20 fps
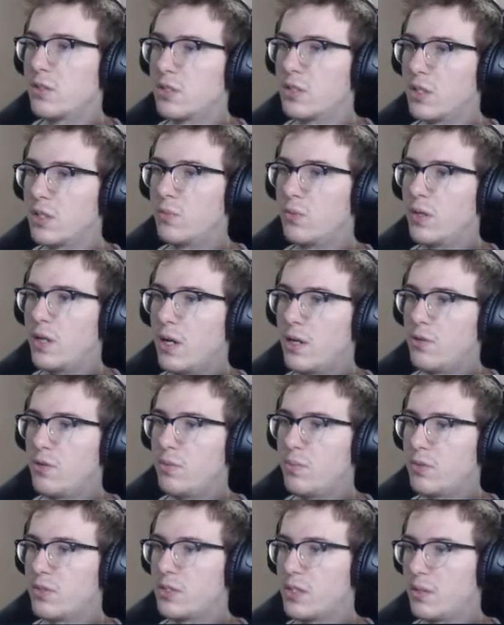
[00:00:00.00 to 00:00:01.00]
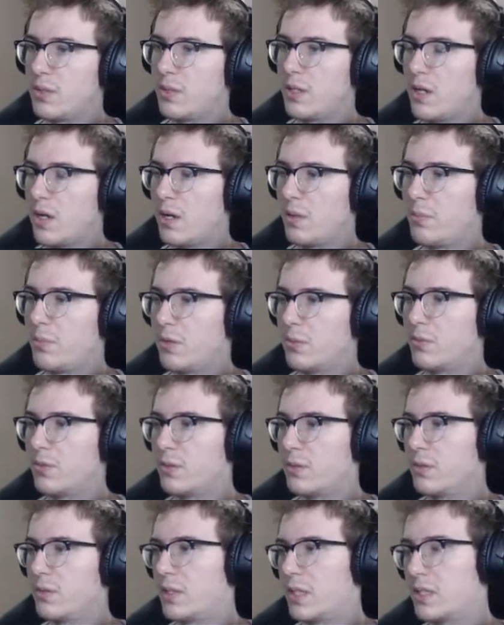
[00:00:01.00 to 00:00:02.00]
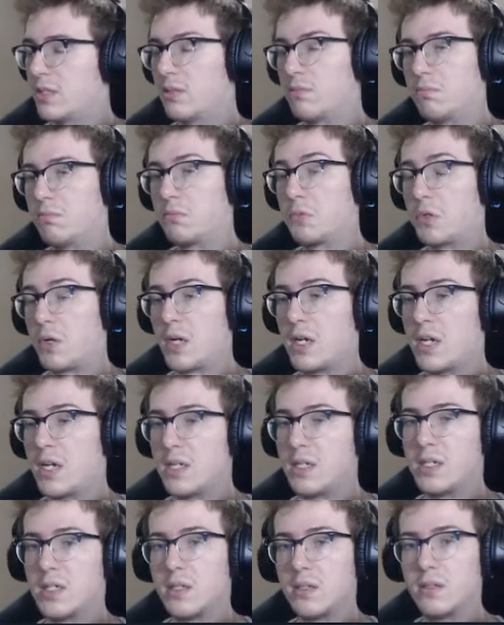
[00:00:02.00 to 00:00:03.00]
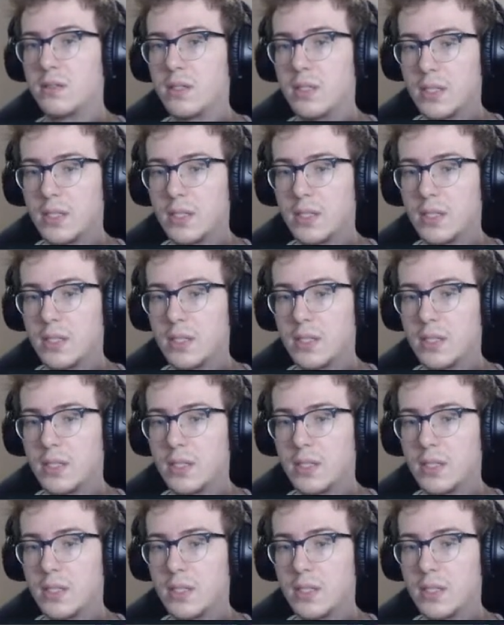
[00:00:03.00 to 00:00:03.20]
could 100% be operable. That's a great idea.